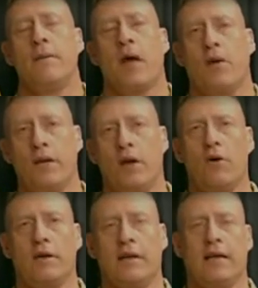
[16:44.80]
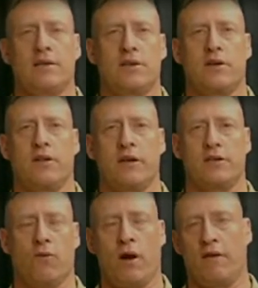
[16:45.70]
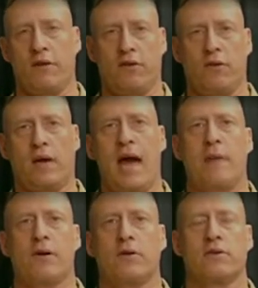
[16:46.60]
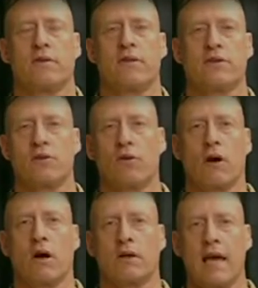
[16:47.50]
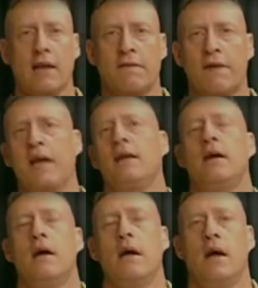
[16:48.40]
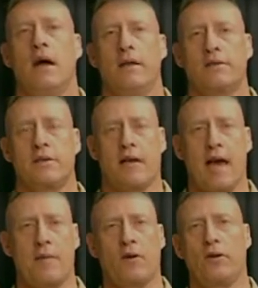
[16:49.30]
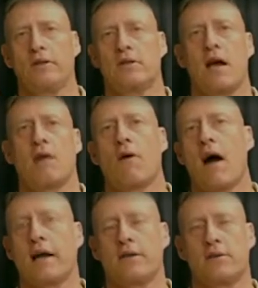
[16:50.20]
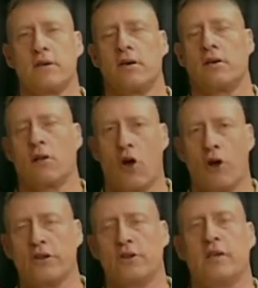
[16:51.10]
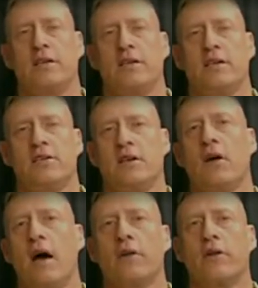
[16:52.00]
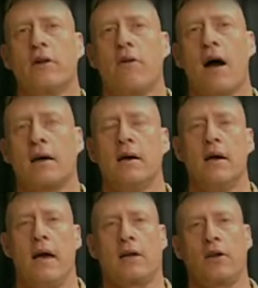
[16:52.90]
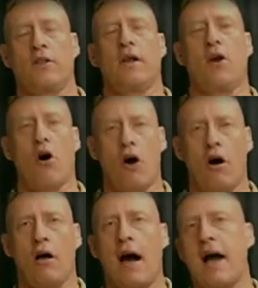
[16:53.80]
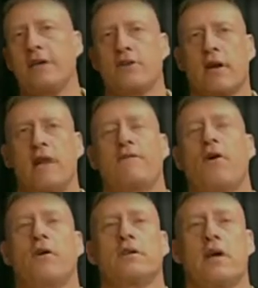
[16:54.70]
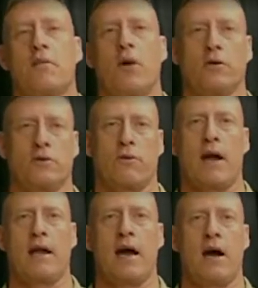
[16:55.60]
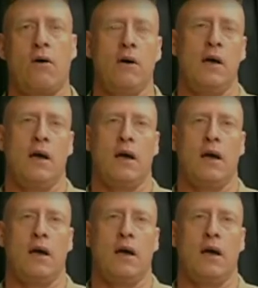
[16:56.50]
We know that they consider this one of the two capitals of the so-called caliphate. It's the capital inside Iraq. It's the largest city still held in Iraq. And clearly, all eyes are kind of focused on Mosul right now.